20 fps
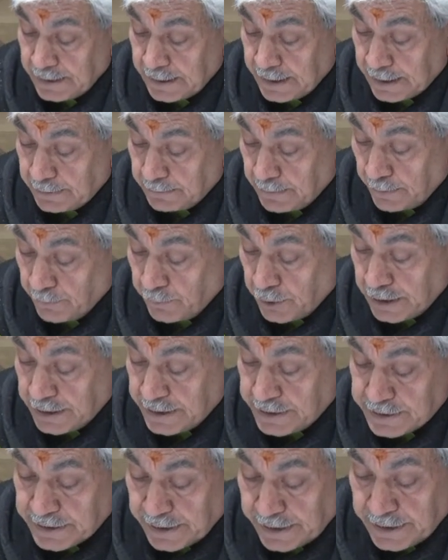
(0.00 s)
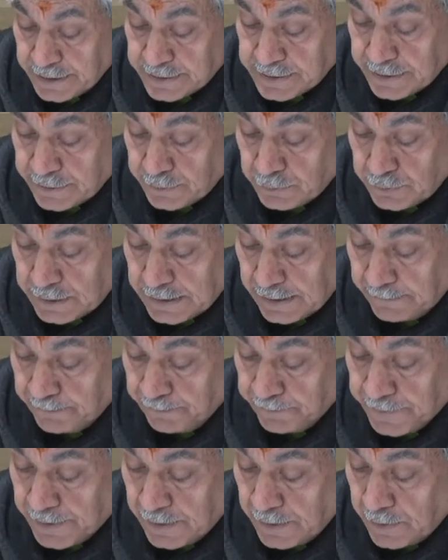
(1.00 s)
and my only suggestion to
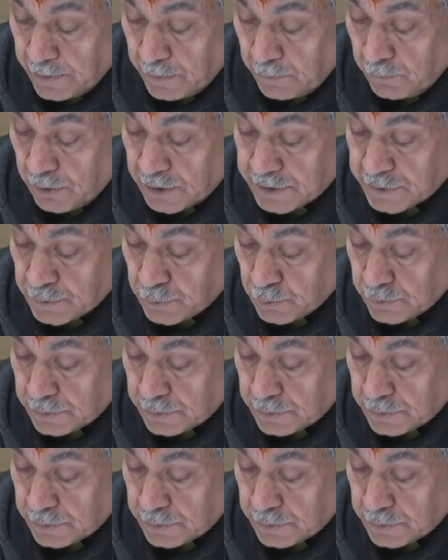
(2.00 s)
them was